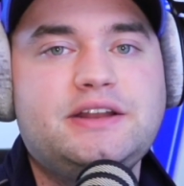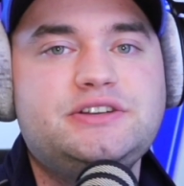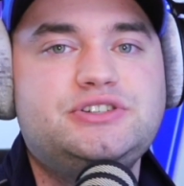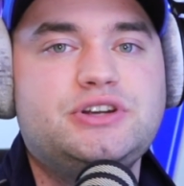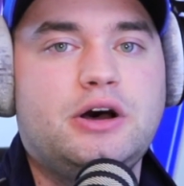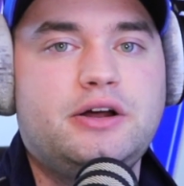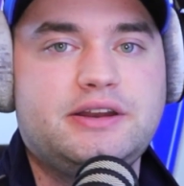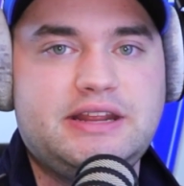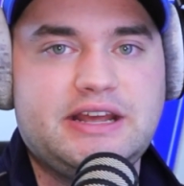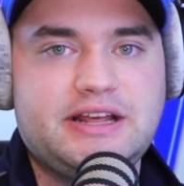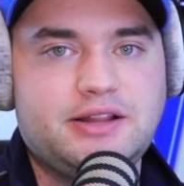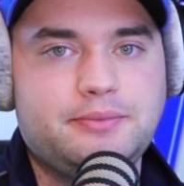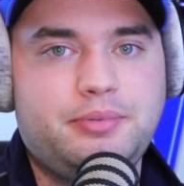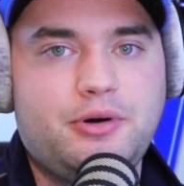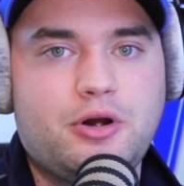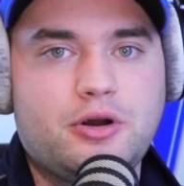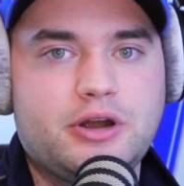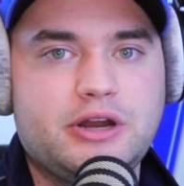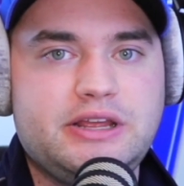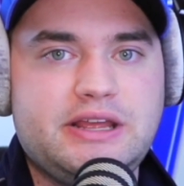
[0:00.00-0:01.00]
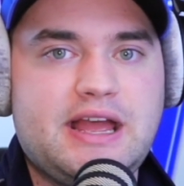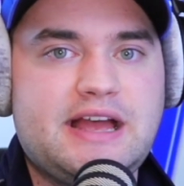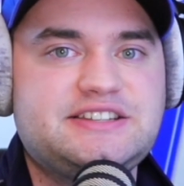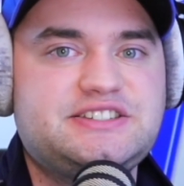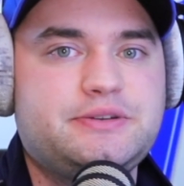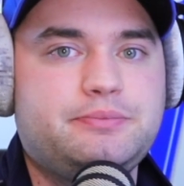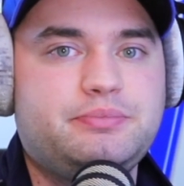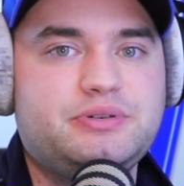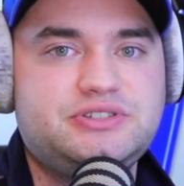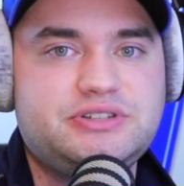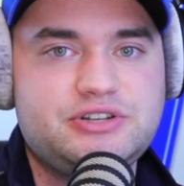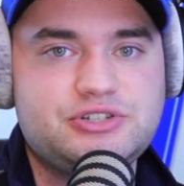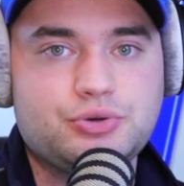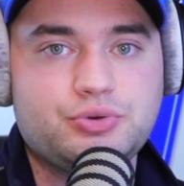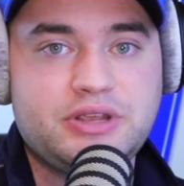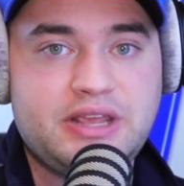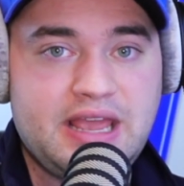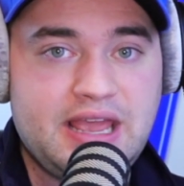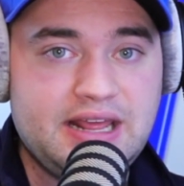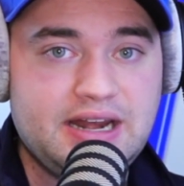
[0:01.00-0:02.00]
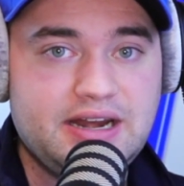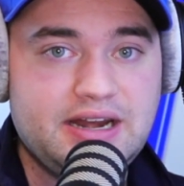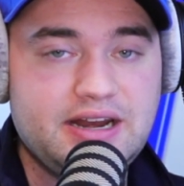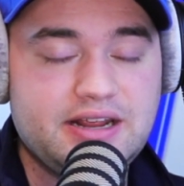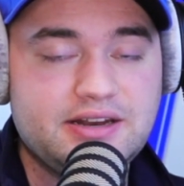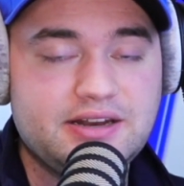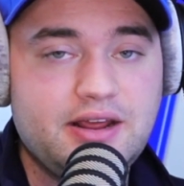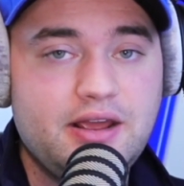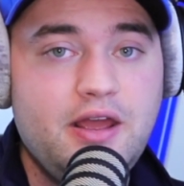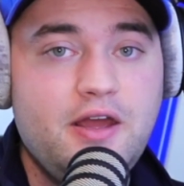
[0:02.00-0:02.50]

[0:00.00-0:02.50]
John Calipari as a potential candidate